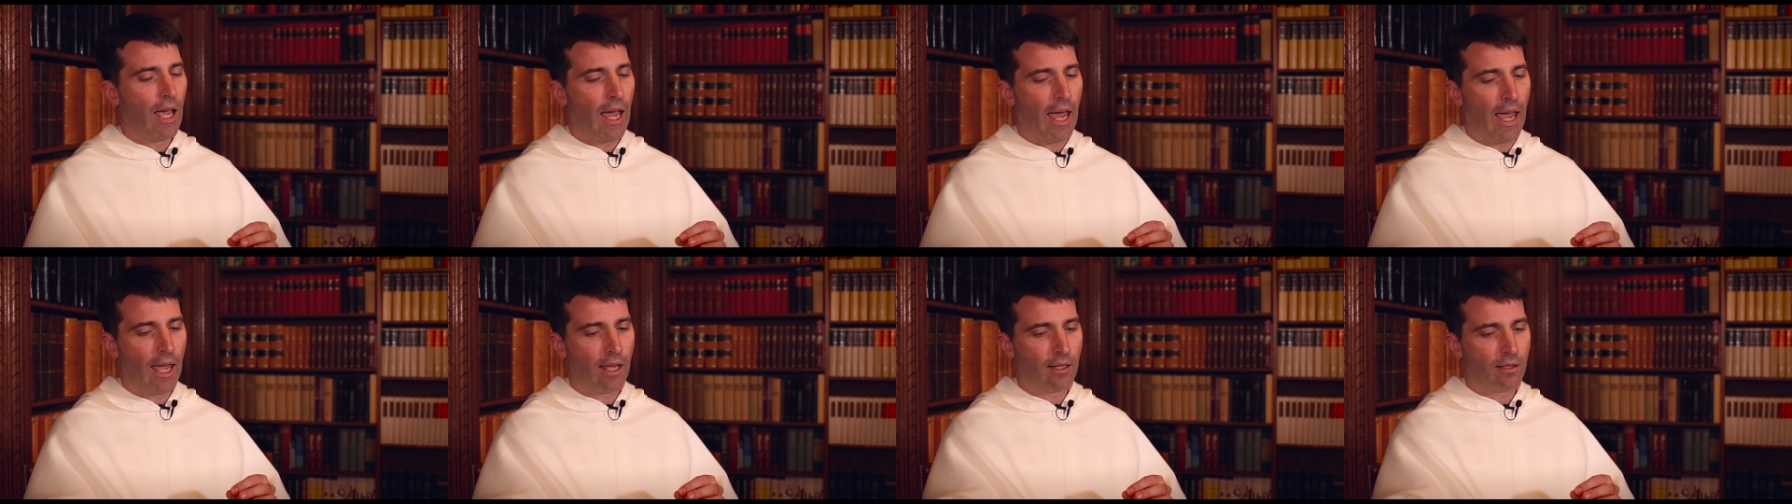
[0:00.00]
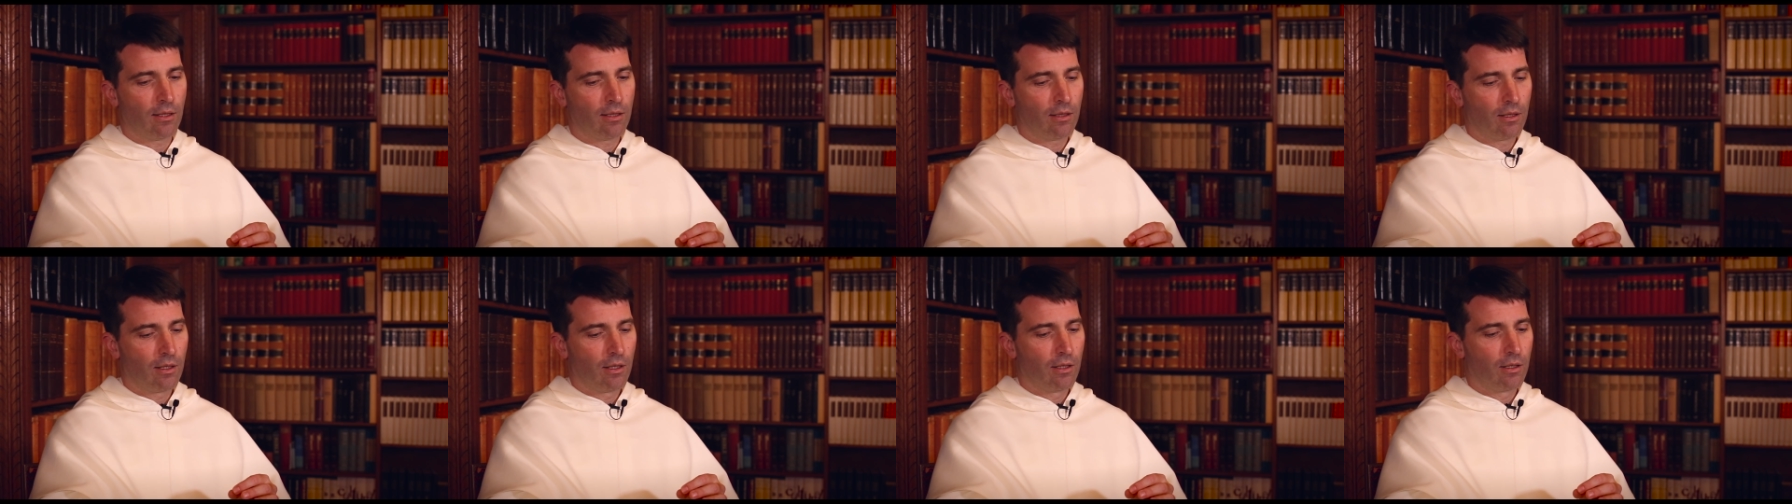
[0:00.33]

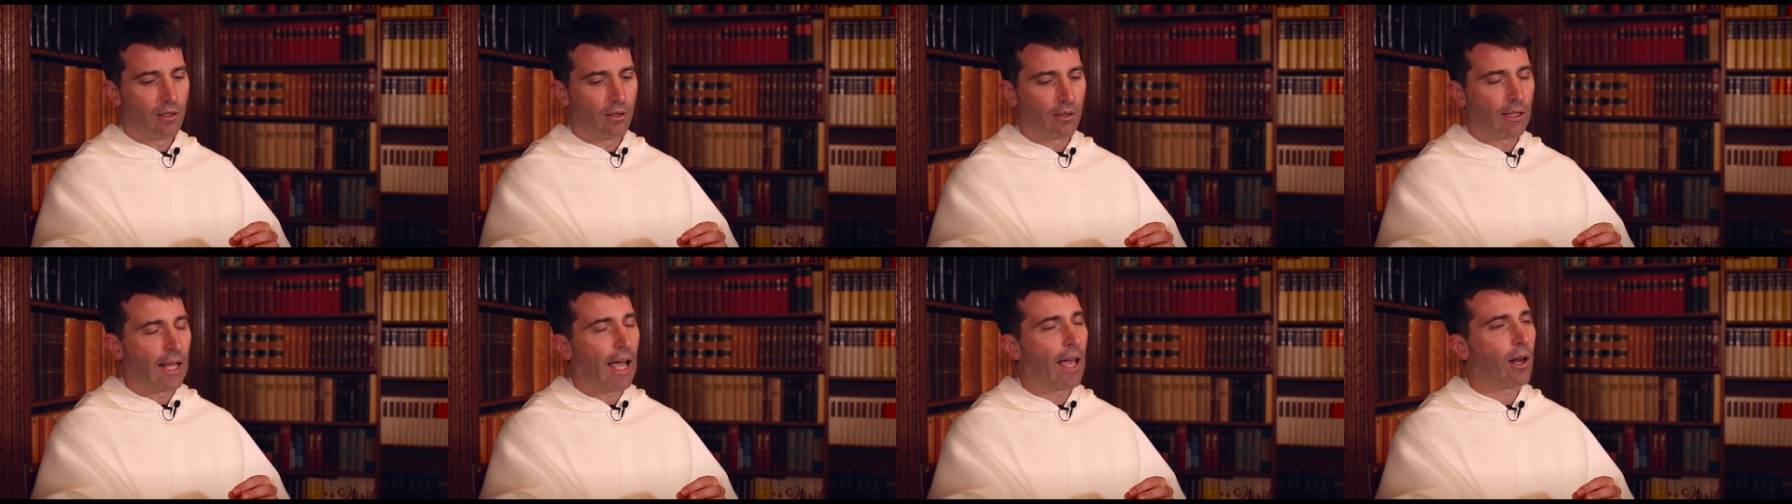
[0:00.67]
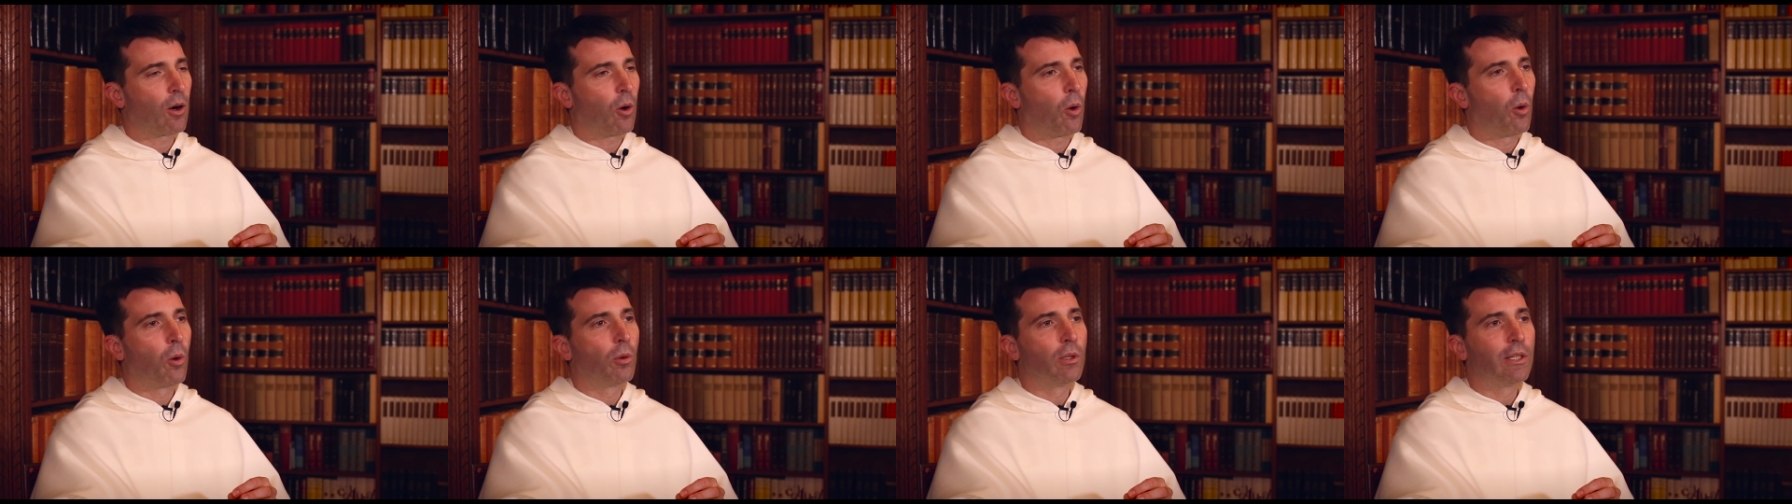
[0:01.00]
And
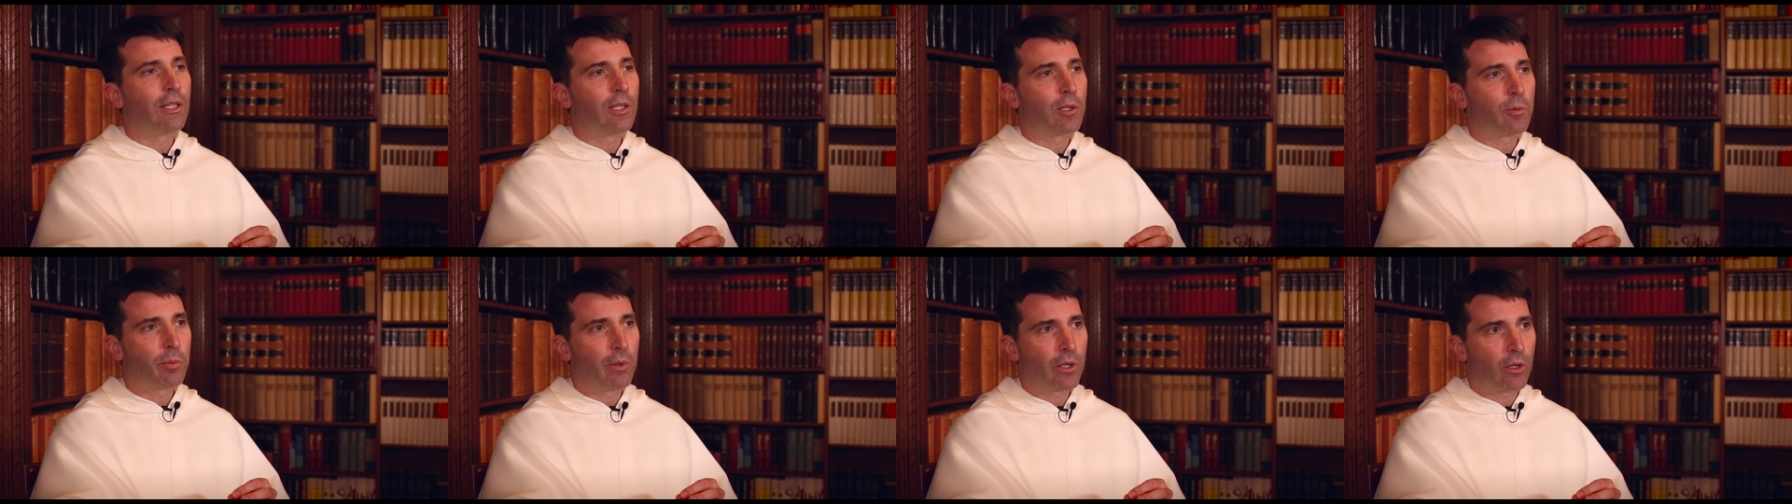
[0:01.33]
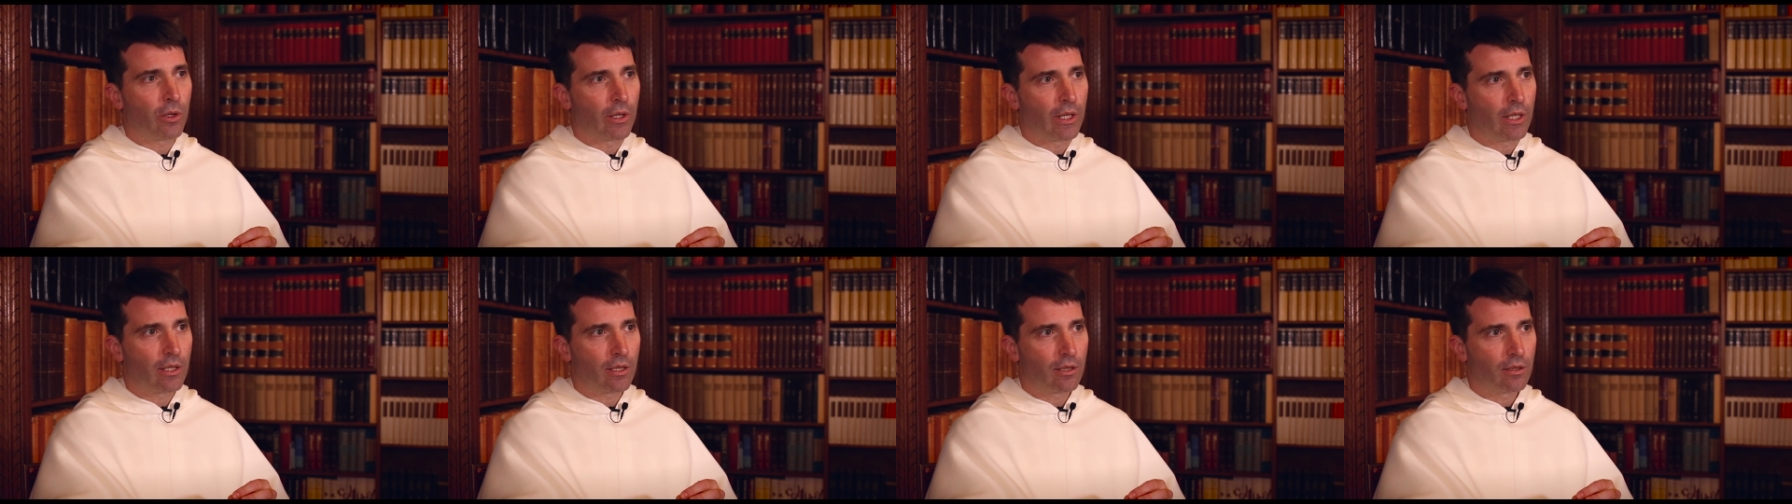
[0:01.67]
that Holy
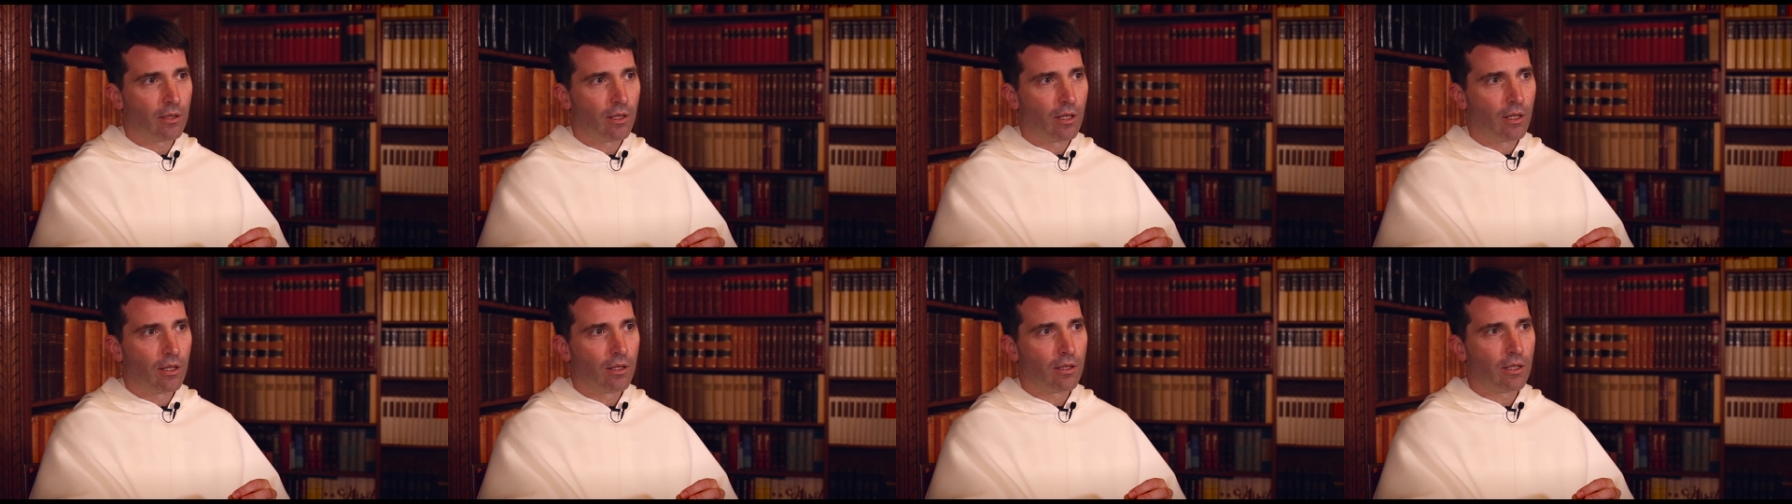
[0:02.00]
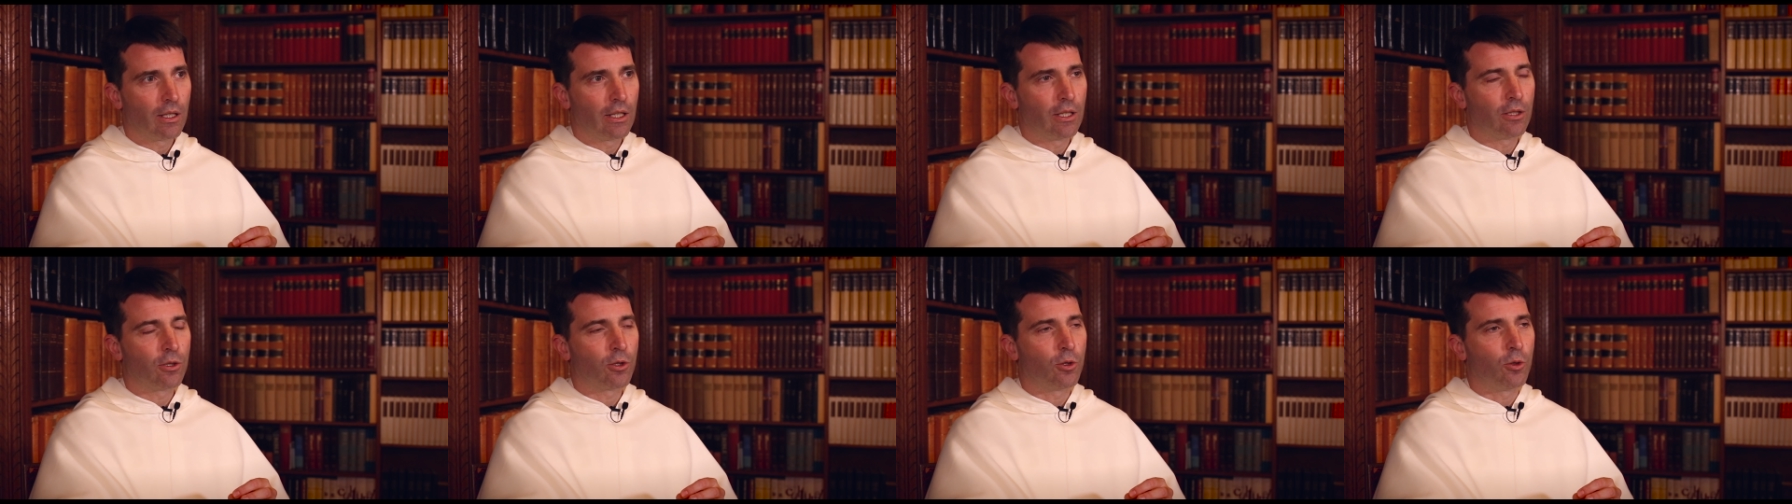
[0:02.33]
Spirit
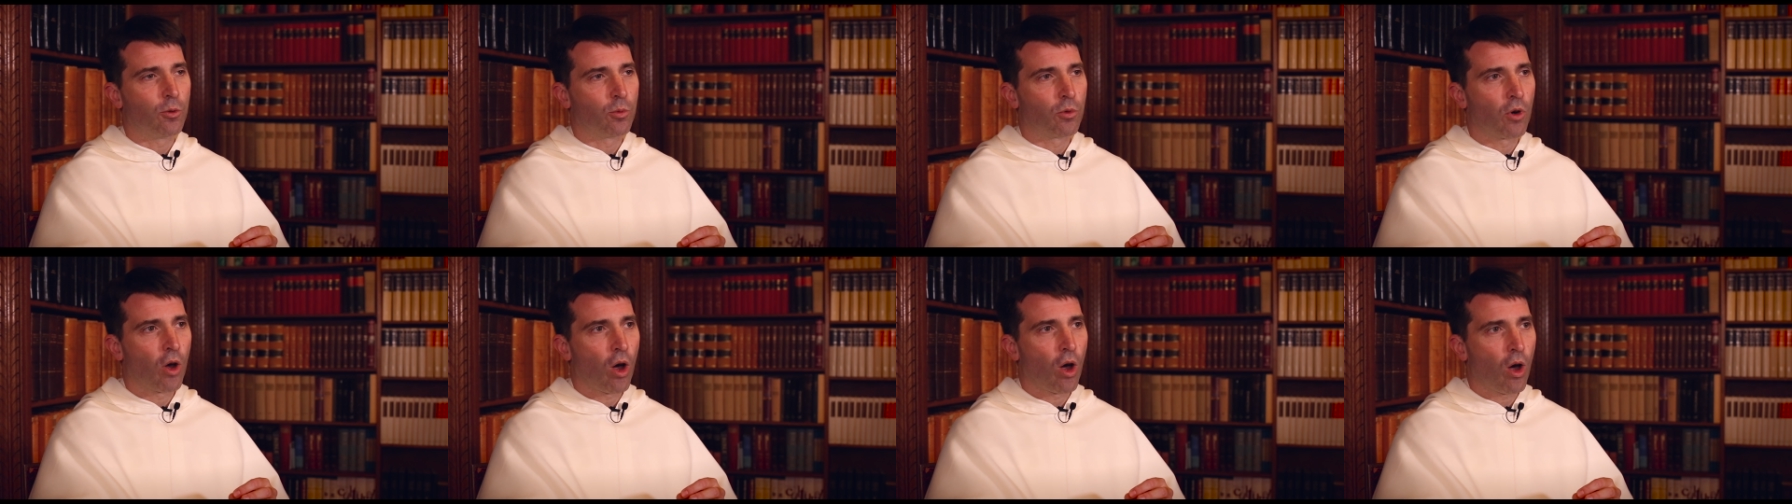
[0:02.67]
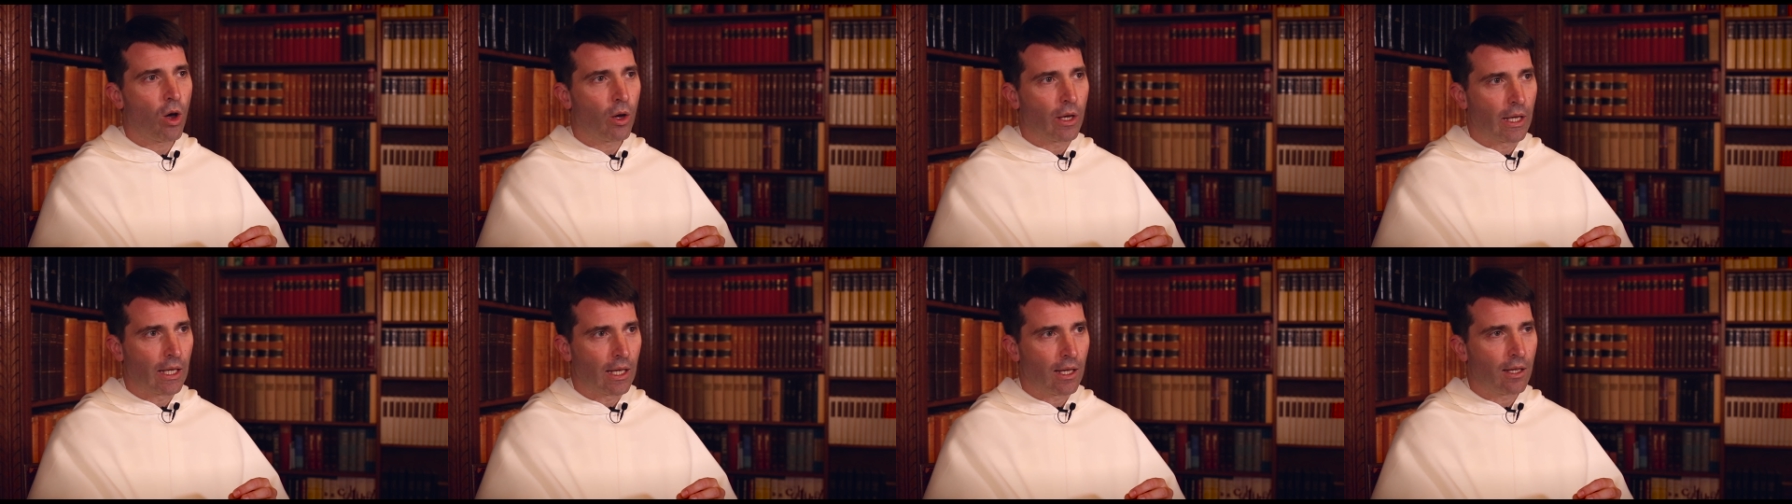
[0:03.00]
is
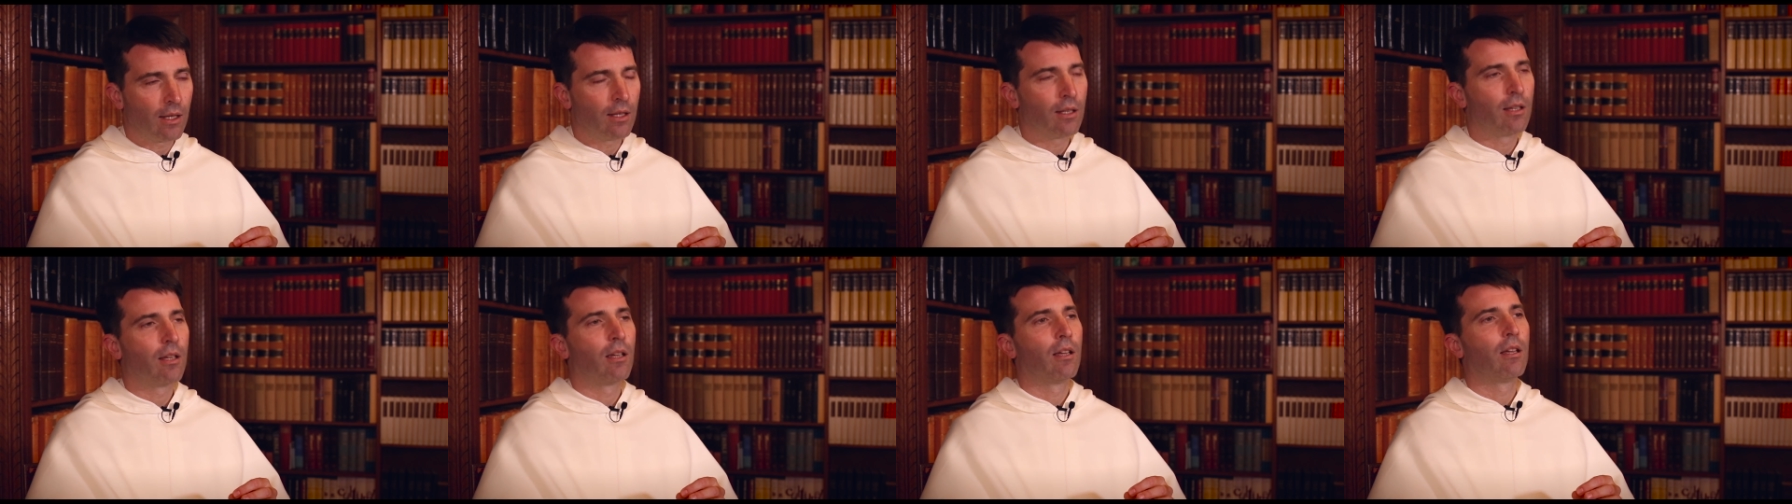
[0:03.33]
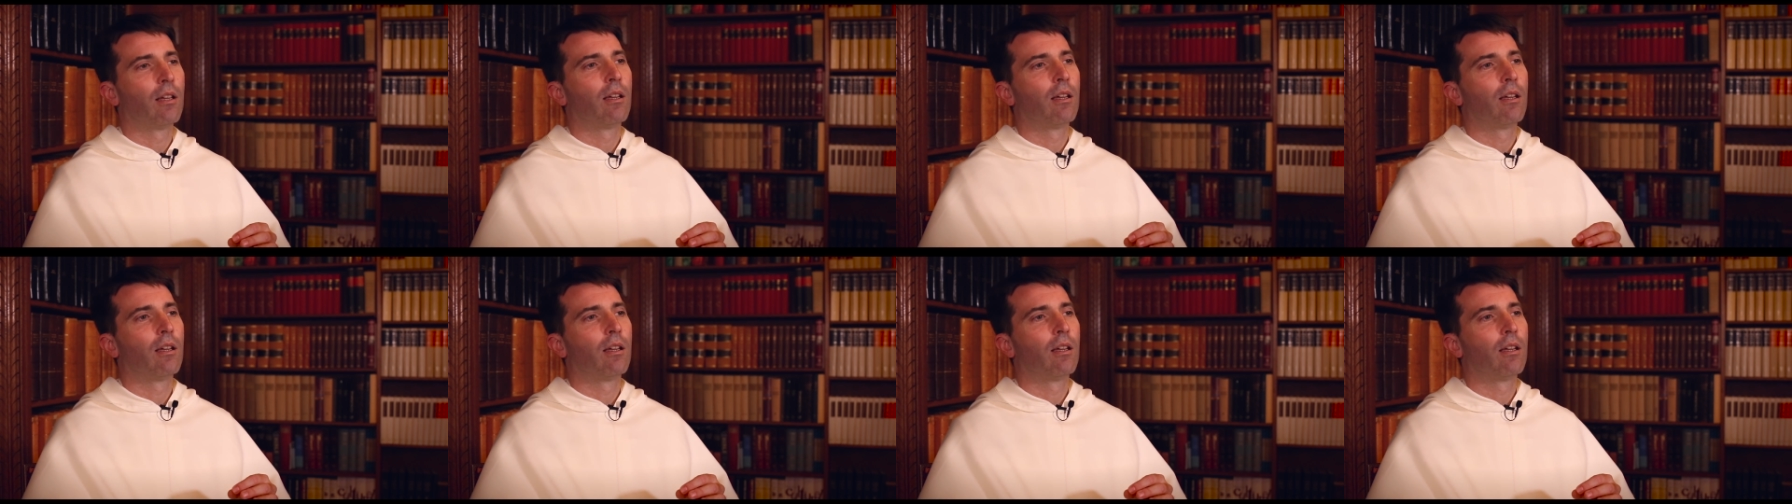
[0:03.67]
drawing